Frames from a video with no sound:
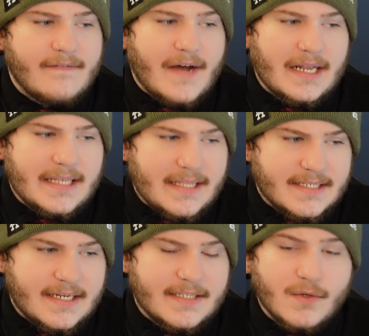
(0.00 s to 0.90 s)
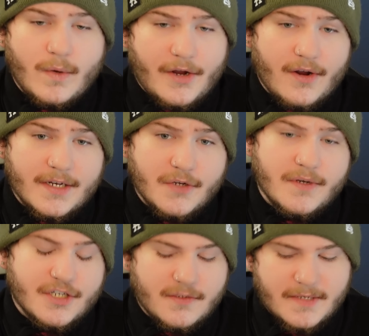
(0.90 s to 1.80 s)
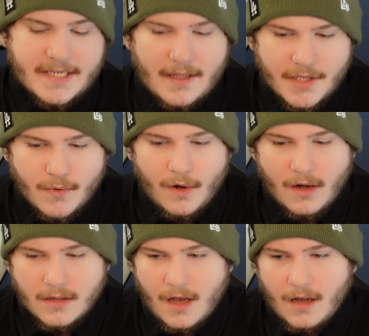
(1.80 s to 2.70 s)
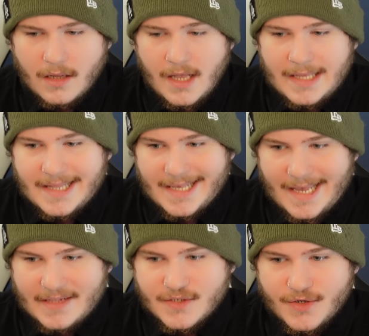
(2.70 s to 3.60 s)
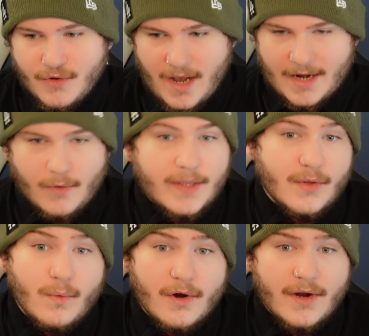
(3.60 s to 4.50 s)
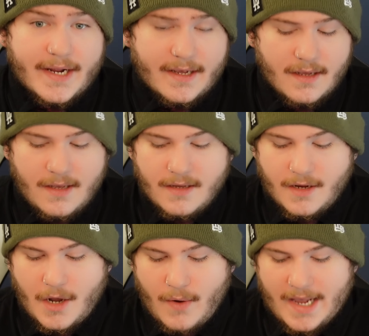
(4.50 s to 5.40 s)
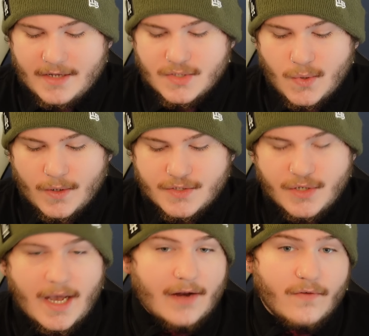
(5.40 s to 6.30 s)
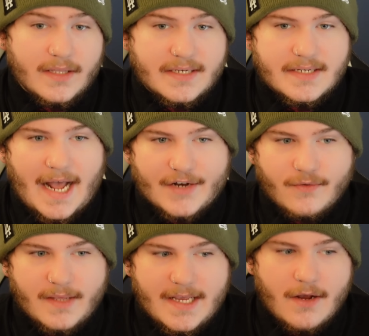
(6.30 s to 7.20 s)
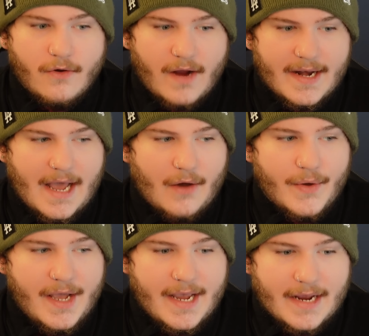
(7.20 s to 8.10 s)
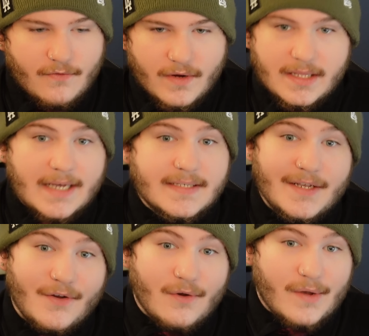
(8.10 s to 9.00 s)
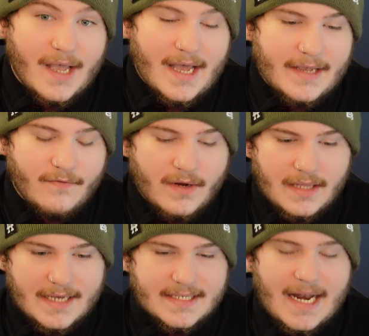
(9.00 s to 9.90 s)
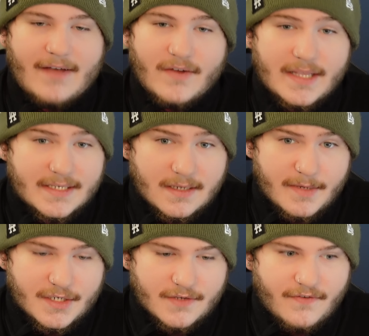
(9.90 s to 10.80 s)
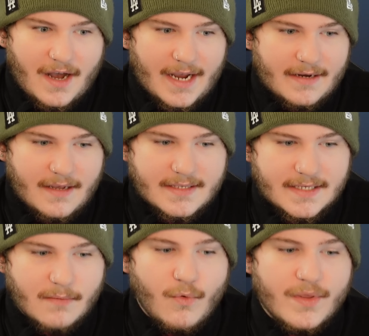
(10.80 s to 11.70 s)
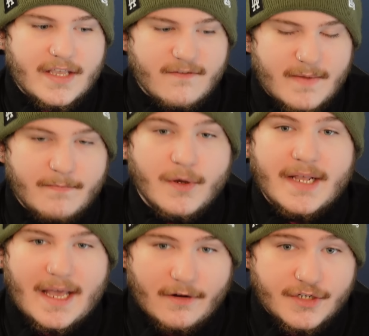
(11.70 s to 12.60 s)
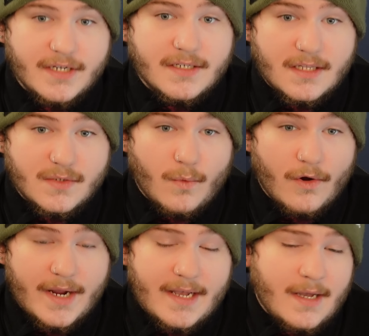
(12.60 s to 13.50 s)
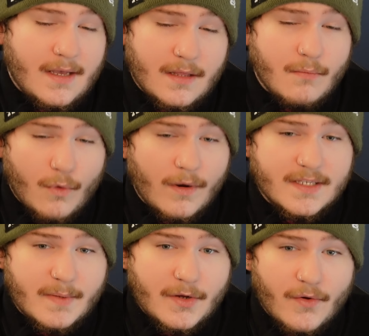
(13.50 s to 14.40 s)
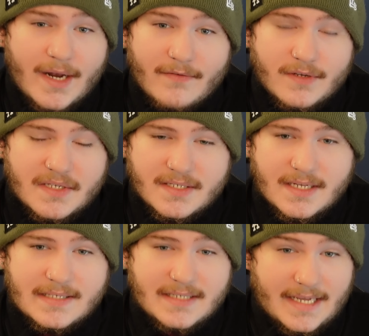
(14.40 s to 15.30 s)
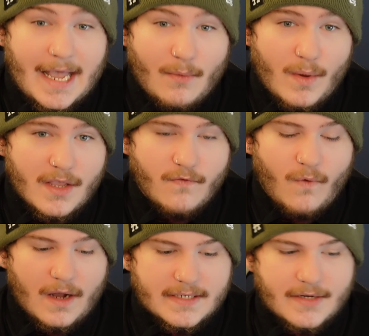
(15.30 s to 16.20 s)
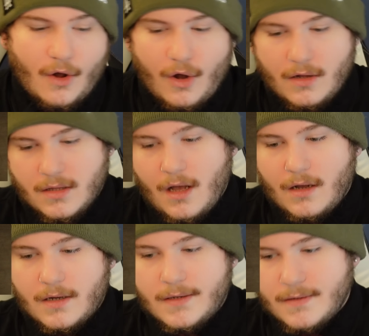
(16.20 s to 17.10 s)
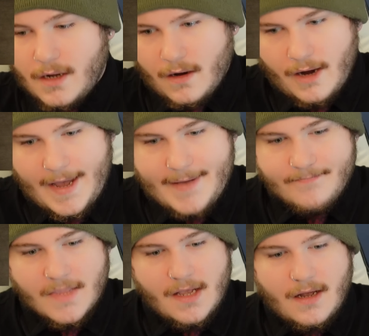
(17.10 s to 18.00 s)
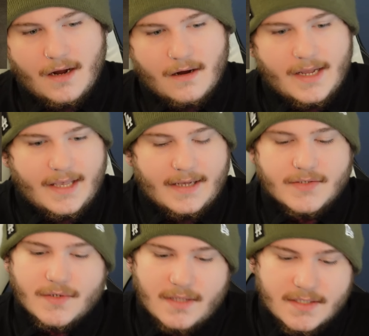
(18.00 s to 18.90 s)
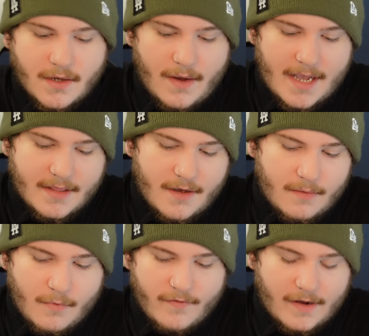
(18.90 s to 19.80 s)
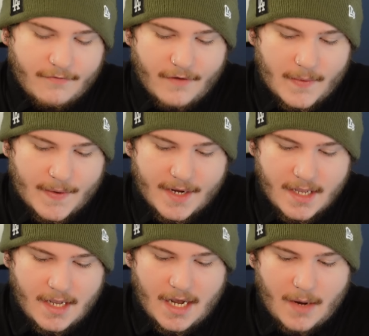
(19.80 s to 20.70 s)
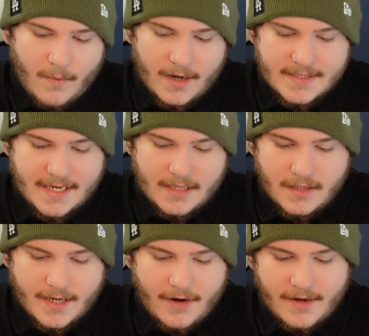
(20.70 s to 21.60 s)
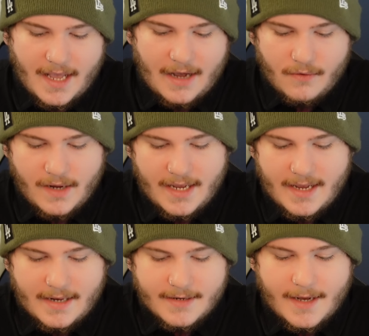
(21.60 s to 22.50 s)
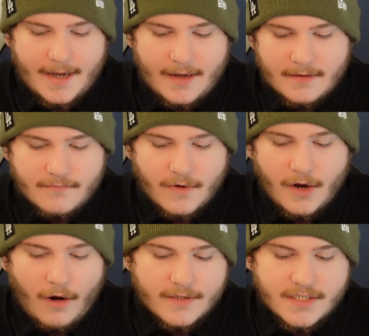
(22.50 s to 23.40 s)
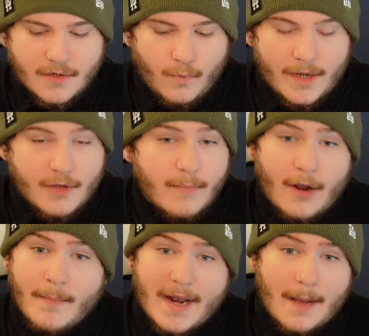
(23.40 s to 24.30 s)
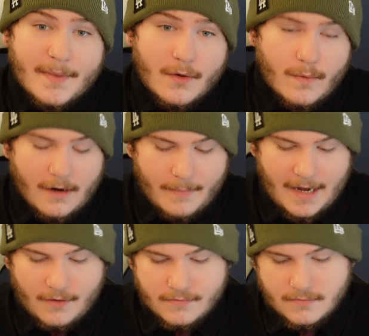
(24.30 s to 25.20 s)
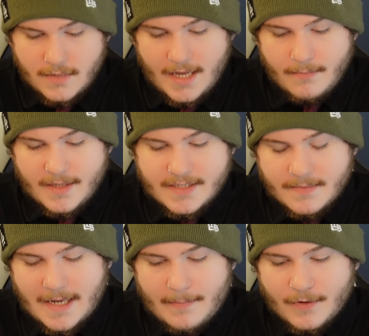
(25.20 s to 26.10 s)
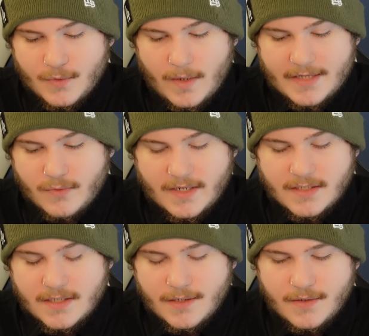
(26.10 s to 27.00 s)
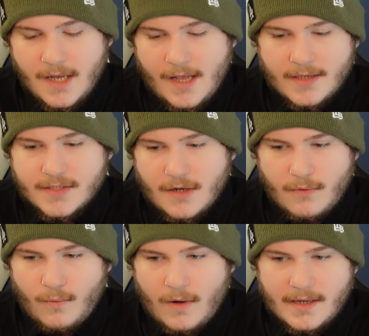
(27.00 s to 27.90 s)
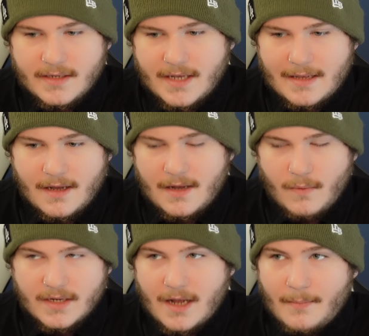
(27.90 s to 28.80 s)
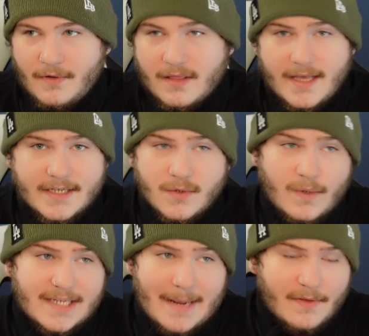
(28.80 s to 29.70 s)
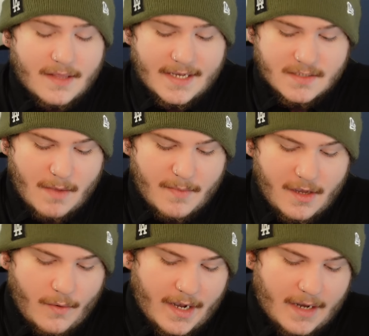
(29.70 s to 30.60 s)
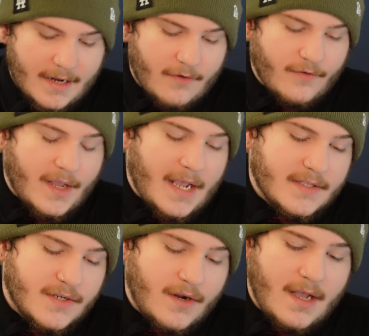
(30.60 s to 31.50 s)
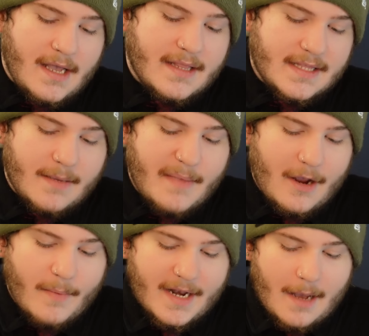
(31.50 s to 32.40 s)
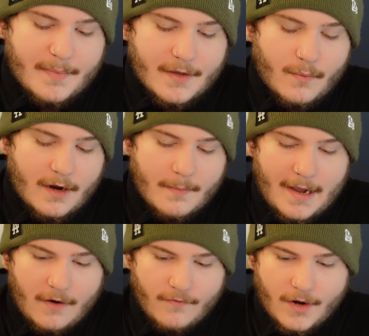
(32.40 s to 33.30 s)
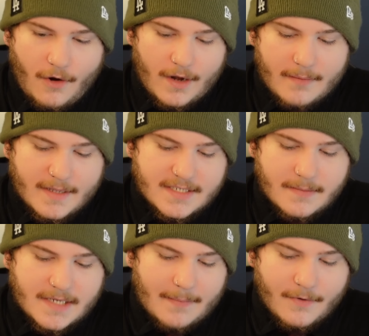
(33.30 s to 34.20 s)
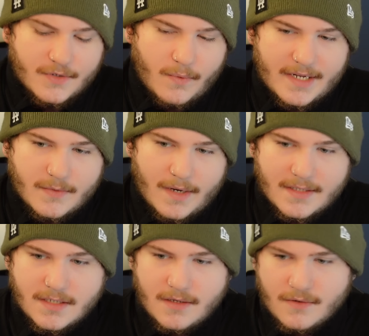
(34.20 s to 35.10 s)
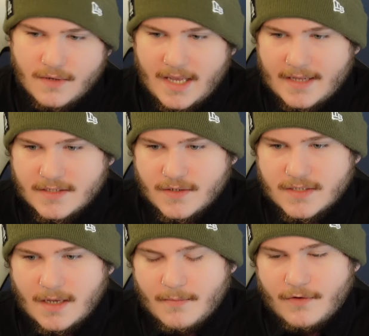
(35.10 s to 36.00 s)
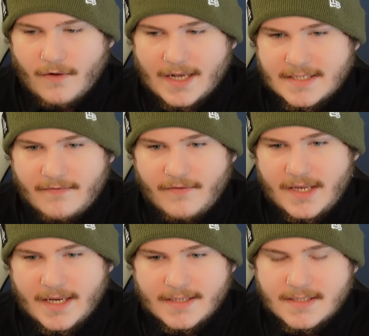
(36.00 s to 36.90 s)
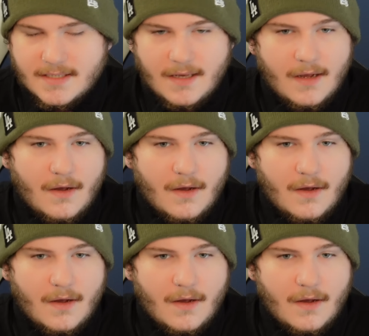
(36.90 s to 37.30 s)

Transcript: Finally listening to what your intuition's been telling you all along. Like Cancer, you got to quit the worrying. You know, Eight of Swords, you got to really detach from the ego right now and realize that you're okay. Realize that everything's going to be just fine. It's like the more that you've been putting energy into this worry, the more it's been creating resistance to get what you've wanted all along. All right. All right, Cancer. Let's go ahead, though, and move on forward. Uh, we're going to take a look here now in uh, regards to what you may or may not be aware about in mid-September 2022. So what uh, what couple of things or what type of things may be going on here for Cancer that they may or may not be aware about regarding mid-September 2022, Cancer Sun, Moon, Rising, Venus?